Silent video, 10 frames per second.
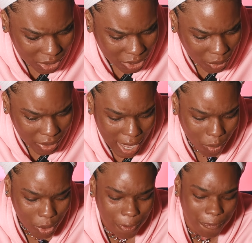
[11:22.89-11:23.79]
so
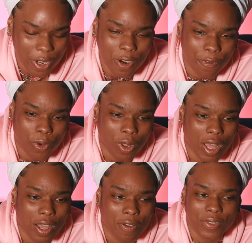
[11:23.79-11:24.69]
that we're fearful
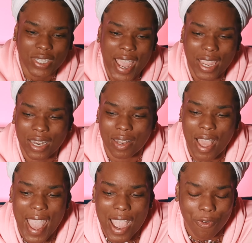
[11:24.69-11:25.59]
of
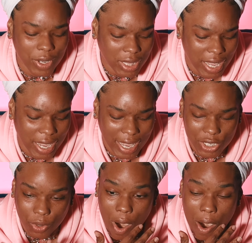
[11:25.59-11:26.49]
taking everything
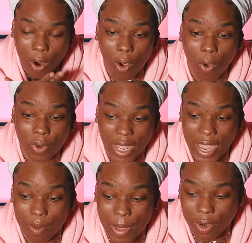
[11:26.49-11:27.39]
into our own
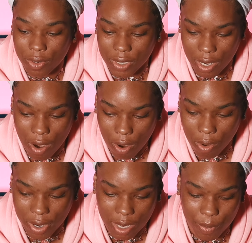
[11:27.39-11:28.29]
hand, matters in our
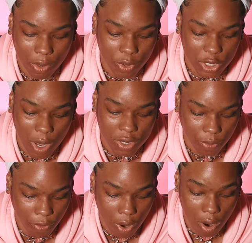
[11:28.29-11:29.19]
own hand, being
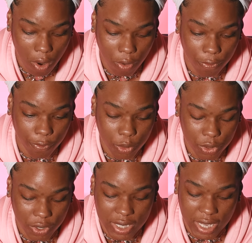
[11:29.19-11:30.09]
responsible for our own
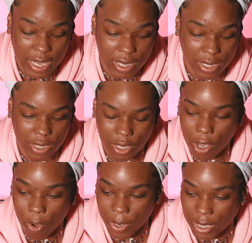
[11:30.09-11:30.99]
future. It's easy to
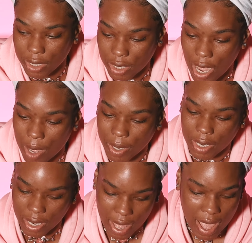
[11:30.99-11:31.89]
go get a job and